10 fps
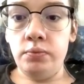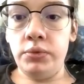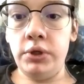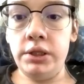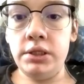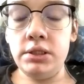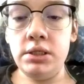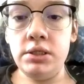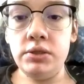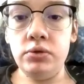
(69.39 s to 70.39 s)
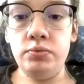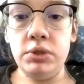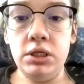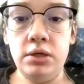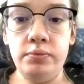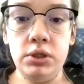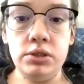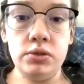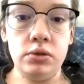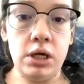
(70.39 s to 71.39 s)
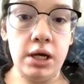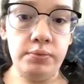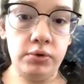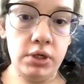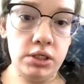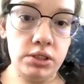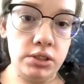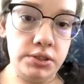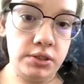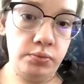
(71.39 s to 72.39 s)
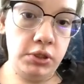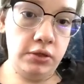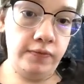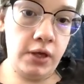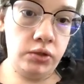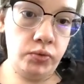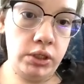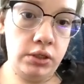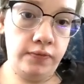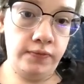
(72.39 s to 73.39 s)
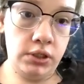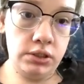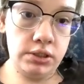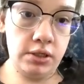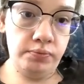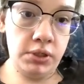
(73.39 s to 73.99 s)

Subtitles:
Parentheses group numbers or operations to be evaluated first on